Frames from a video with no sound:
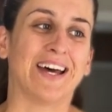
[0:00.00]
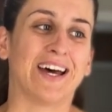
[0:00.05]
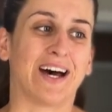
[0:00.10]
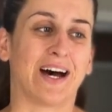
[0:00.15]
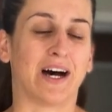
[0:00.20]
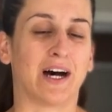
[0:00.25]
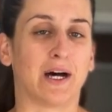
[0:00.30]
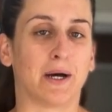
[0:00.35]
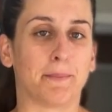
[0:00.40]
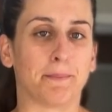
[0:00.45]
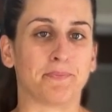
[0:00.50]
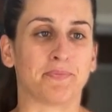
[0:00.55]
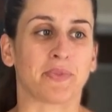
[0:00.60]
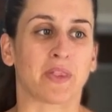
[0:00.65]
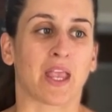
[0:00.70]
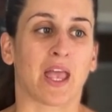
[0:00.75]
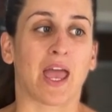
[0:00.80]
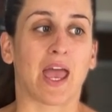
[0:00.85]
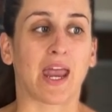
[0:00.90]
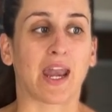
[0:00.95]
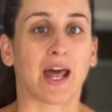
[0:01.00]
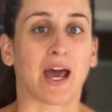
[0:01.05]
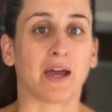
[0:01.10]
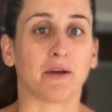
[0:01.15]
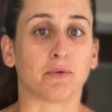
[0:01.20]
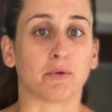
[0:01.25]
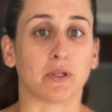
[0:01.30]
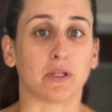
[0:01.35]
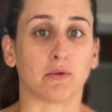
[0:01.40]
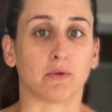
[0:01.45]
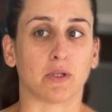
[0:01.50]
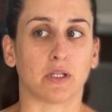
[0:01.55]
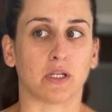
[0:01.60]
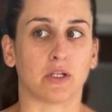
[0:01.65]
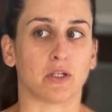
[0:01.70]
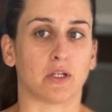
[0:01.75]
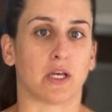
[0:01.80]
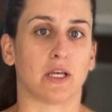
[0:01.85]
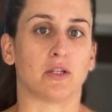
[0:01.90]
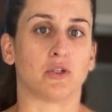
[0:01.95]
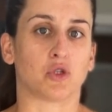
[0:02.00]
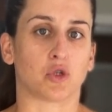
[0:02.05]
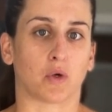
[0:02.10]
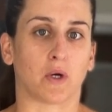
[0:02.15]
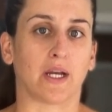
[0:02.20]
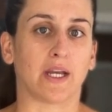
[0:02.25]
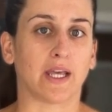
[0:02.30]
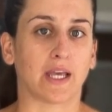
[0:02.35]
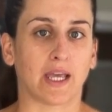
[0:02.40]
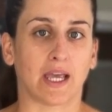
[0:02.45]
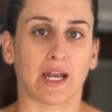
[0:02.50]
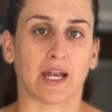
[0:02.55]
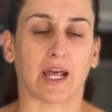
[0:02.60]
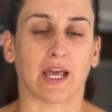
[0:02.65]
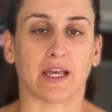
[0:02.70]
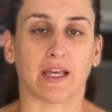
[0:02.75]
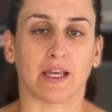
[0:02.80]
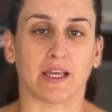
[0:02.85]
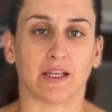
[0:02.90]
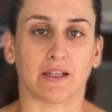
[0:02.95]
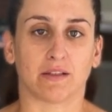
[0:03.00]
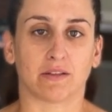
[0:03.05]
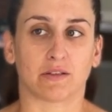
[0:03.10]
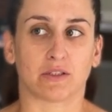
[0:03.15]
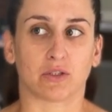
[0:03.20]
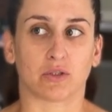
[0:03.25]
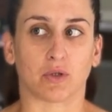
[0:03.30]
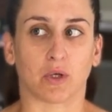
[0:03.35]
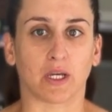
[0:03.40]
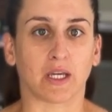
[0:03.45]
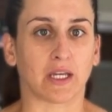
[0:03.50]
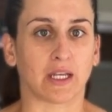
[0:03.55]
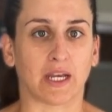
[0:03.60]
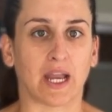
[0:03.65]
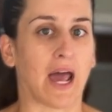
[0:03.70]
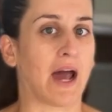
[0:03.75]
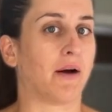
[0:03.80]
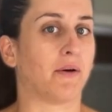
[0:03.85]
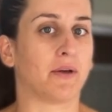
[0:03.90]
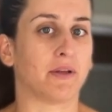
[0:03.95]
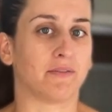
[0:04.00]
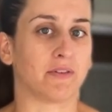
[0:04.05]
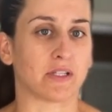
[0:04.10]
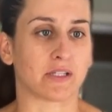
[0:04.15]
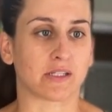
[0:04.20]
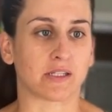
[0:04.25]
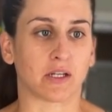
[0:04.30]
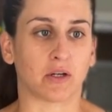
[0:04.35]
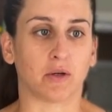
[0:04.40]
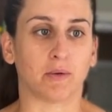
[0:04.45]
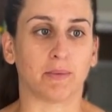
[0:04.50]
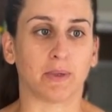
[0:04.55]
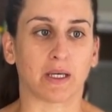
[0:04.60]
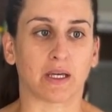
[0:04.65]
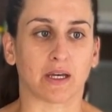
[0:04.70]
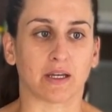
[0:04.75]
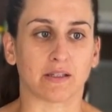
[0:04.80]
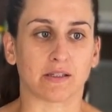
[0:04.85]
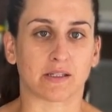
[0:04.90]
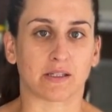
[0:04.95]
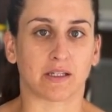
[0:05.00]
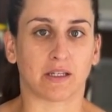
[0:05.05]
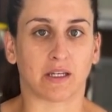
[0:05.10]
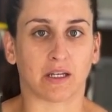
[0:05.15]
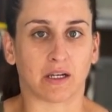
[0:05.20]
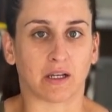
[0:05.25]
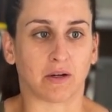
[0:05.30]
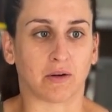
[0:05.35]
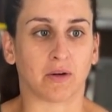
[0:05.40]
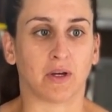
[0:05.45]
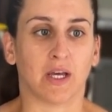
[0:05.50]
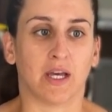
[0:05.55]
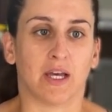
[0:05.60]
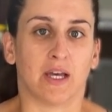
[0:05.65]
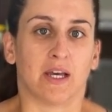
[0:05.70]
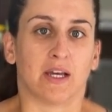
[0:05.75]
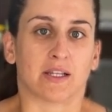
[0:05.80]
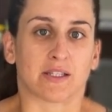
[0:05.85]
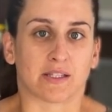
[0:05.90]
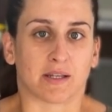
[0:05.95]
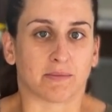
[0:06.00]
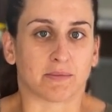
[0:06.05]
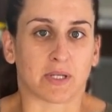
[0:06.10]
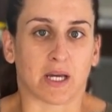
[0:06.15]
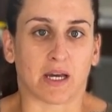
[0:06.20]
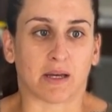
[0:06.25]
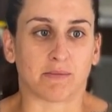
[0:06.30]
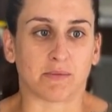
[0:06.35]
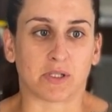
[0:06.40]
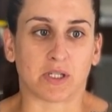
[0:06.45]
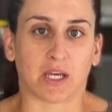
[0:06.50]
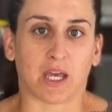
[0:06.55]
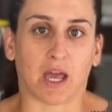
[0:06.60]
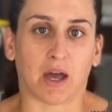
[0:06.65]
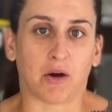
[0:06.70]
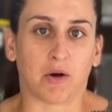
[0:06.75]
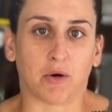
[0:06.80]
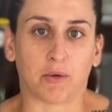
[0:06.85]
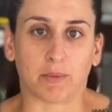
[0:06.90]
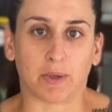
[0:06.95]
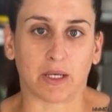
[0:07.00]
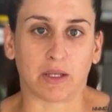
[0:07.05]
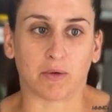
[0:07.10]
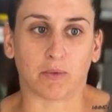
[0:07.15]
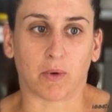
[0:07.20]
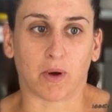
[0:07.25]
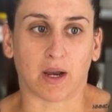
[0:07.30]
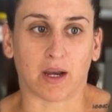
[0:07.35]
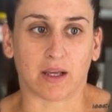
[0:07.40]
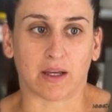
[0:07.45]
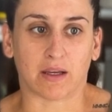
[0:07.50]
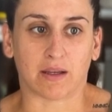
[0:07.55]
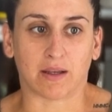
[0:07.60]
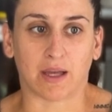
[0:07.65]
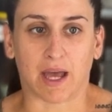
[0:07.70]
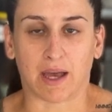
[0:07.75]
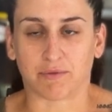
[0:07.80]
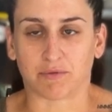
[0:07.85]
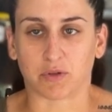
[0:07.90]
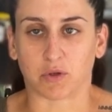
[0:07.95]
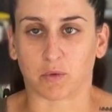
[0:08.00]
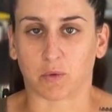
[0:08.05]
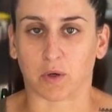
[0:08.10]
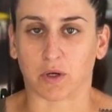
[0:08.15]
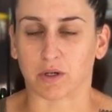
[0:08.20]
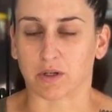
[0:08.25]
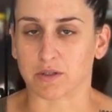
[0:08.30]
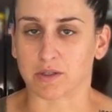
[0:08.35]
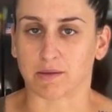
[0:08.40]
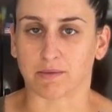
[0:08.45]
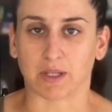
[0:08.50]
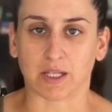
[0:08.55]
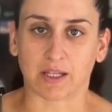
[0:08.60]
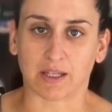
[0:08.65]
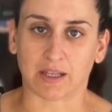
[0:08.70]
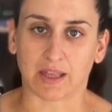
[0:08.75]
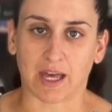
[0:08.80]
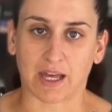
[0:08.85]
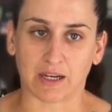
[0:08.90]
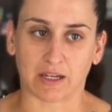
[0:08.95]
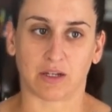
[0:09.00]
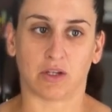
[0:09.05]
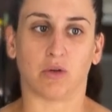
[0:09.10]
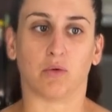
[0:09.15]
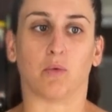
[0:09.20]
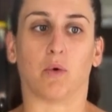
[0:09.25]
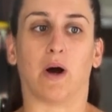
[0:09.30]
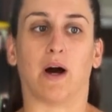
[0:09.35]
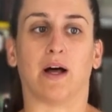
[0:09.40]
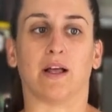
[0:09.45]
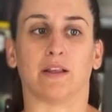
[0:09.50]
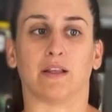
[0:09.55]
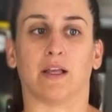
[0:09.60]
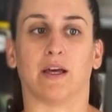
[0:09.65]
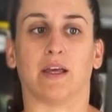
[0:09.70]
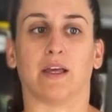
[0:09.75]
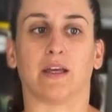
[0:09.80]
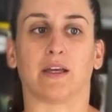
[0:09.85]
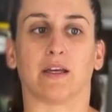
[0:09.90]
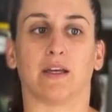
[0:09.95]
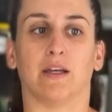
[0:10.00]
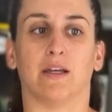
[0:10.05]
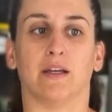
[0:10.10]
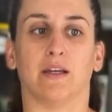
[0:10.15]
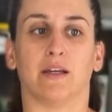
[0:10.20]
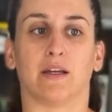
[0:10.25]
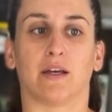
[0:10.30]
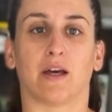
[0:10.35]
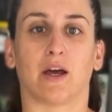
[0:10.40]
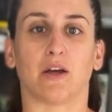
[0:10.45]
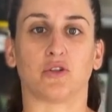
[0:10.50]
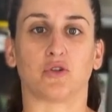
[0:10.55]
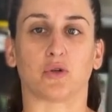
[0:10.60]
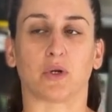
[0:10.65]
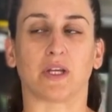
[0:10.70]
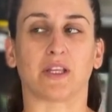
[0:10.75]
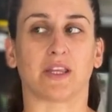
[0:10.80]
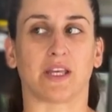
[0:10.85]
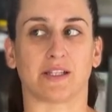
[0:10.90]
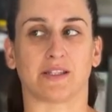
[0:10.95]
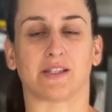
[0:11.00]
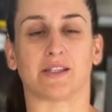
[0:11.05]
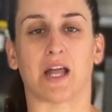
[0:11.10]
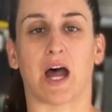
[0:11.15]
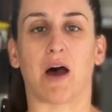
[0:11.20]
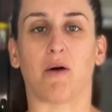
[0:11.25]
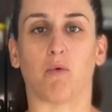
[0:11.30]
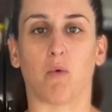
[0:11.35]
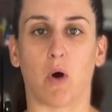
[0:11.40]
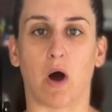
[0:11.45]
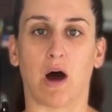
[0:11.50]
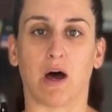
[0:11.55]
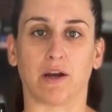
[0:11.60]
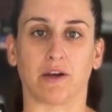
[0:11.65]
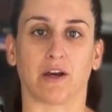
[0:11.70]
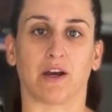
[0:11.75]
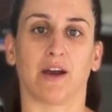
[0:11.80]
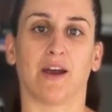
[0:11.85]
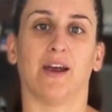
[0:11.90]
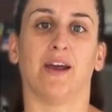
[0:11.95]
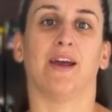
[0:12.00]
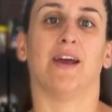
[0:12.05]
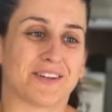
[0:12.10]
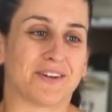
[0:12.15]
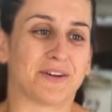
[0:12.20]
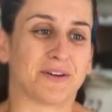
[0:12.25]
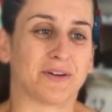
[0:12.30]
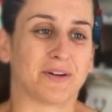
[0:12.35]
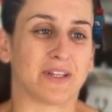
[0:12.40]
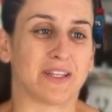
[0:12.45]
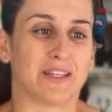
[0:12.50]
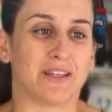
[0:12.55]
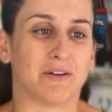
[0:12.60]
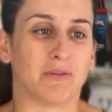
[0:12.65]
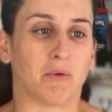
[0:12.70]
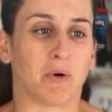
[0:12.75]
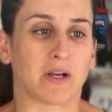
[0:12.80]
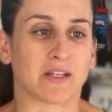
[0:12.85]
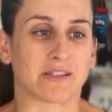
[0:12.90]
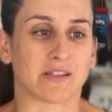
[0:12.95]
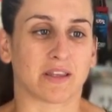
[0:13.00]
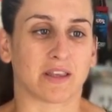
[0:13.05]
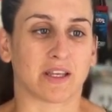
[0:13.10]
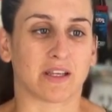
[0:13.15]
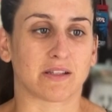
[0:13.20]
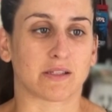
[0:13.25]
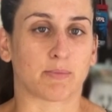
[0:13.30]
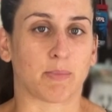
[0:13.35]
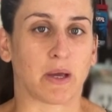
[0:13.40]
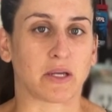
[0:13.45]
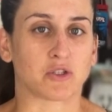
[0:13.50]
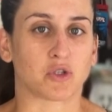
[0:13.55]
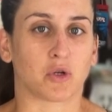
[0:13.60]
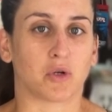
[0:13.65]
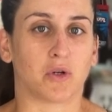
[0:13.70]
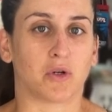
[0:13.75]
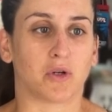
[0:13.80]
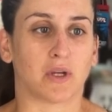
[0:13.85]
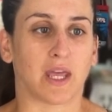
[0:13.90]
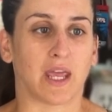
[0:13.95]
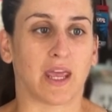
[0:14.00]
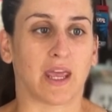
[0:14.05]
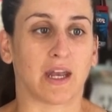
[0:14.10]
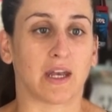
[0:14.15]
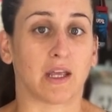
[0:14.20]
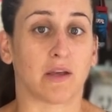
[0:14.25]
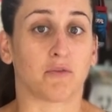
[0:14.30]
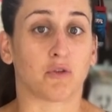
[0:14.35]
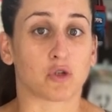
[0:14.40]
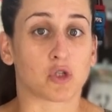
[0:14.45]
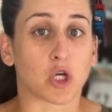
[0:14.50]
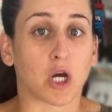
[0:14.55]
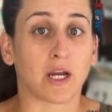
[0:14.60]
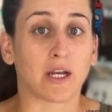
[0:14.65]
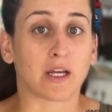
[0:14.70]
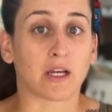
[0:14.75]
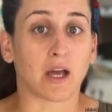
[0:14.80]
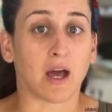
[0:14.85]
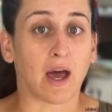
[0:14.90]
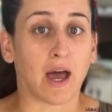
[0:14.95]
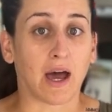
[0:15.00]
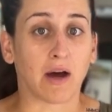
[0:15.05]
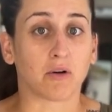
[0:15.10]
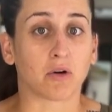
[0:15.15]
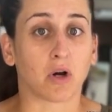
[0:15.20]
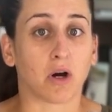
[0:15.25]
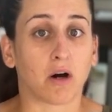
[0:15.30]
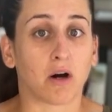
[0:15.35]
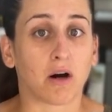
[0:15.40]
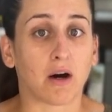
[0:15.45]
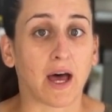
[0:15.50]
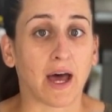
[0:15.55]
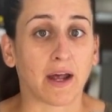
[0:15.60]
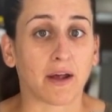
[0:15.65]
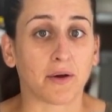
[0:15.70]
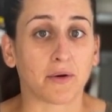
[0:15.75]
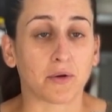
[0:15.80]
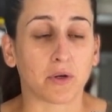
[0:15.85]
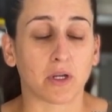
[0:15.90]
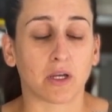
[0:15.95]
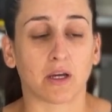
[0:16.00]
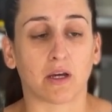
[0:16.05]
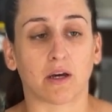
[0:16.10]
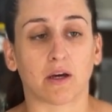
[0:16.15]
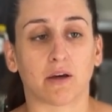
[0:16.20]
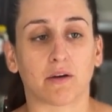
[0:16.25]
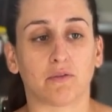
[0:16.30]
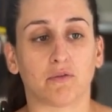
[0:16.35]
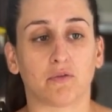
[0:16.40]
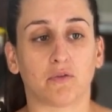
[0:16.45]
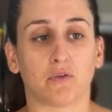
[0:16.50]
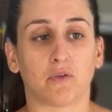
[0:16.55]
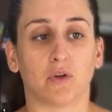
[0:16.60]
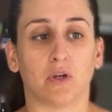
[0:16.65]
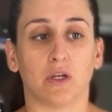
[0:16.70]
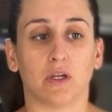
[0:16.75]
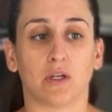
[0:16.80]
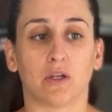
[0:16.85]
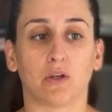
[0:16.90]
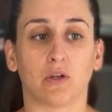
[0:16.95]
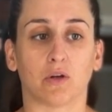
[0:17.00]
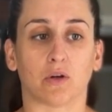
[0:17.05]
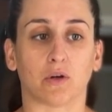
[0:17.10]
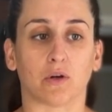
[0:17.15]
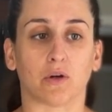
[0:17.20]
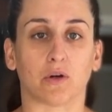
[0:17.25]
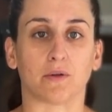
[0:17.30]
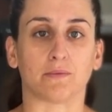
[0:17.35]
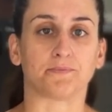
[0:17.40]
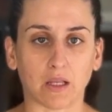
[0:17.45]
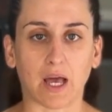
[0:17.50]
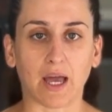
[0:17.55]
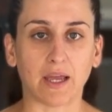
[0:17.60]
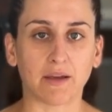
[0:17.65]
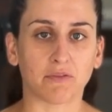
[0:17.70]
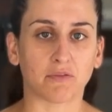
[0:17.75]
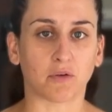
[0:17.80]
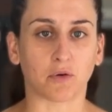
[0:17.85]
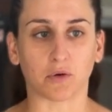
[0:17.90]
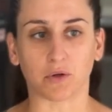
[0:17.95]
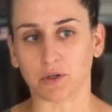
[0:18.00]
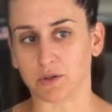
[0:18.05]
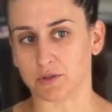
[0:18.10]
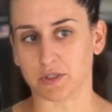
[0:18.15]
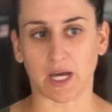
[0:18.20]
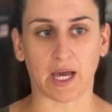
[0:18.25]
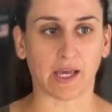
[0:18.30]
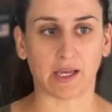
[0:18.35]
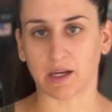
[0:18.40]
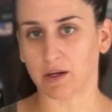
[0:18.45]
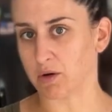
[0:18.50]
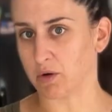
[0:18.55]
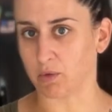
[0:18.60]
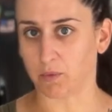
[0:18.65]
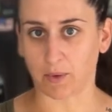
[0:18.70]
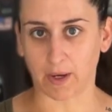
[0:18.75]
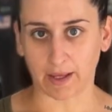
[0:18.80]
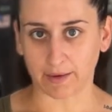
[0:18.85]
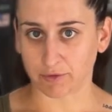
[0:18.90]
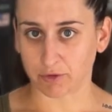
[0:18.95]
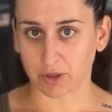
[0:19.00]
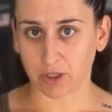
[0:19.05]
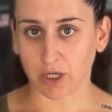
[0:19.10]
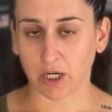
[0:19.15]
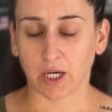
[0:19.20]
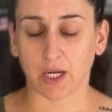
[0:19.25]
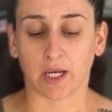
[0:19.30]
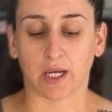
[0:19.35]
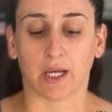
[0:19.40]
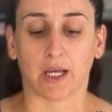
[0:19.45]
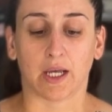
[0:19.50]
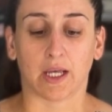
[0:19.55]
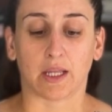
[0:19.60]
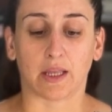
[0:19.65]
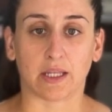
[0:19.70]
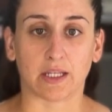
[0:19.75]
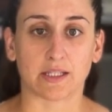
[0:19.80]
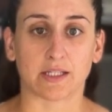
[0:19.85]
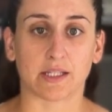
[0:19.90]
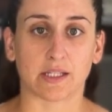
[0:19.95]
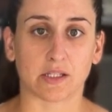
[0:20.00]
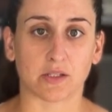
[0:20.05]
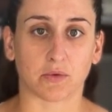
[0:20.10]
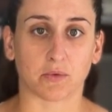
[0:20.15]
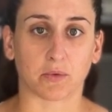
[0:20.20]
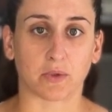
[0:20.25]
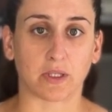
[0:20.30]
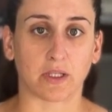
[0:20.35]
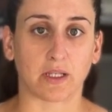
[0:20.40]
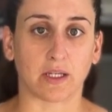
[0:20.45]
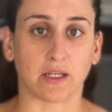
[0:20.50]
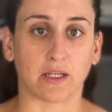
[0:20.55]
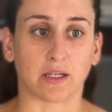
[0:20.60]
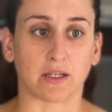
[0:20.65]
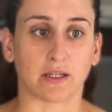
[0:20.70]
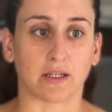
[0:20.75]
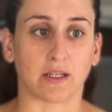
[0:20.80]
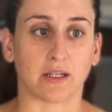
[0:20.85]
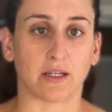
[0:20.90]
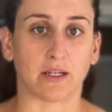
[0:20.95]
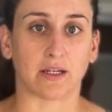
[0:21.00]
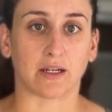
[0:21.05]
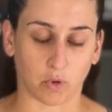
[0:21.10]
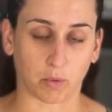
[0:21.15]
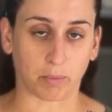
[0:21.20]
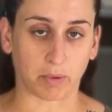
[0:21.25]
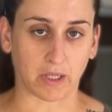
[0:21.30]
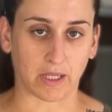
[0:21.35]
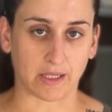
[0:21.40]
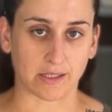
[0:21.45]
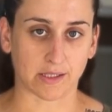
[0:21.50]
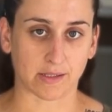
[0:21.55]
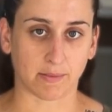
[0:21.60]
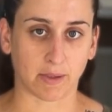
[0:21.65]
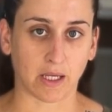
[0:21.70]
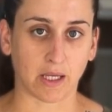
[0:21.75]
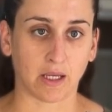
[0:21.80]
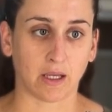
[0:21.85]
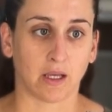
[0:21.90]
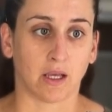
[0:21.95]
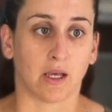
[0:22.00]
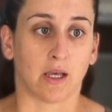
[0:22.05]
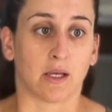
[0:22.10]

And I really, really enjoyed it. And I drink it now even still because, you know, sometimes you get home and you want to, after work or something like that, and you want like a drink that's not water. So you want something special. And if you're trying to cut alcohol out of your life or your diet or whatever, this is a really good replacement.